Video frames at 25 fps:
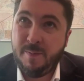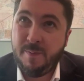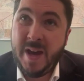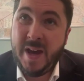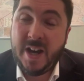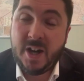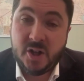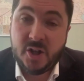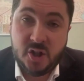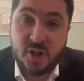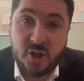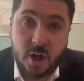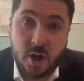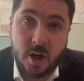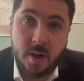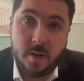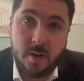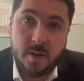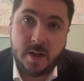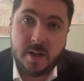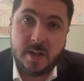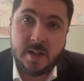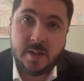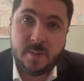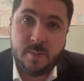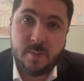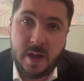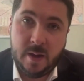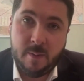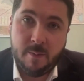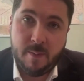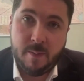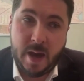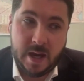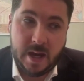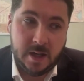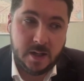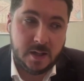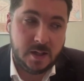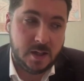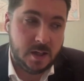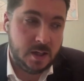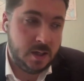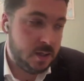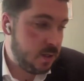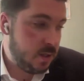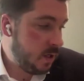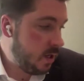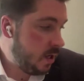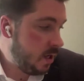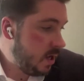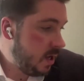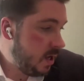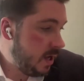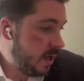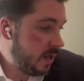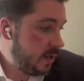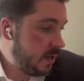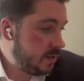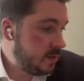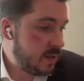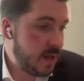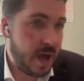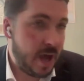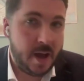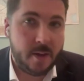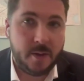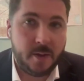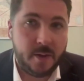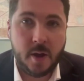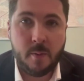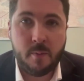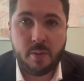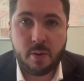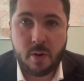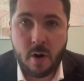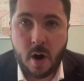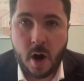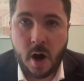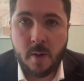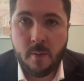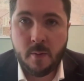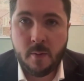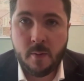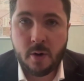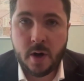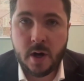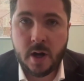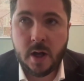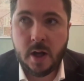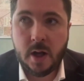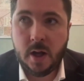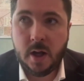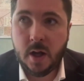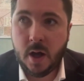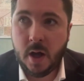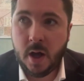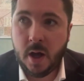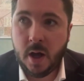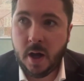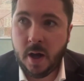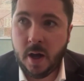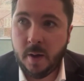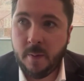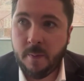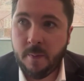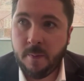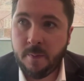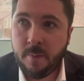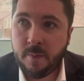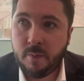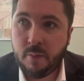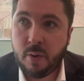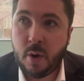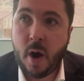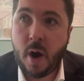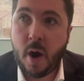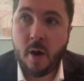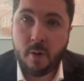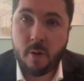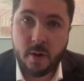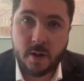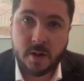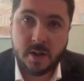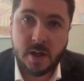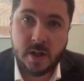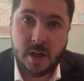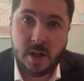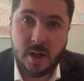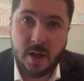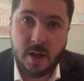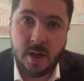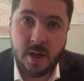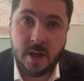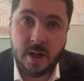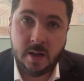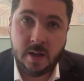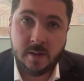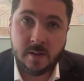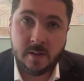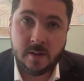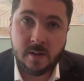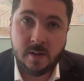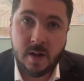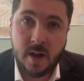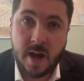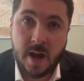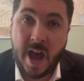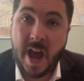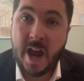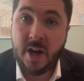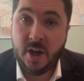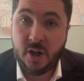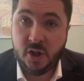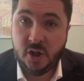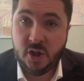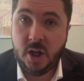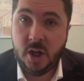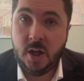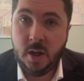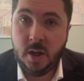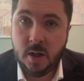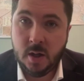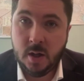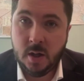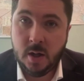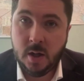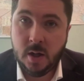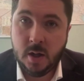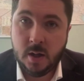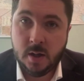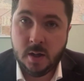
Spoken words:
of picture that is being painted is that the primary priority is energy.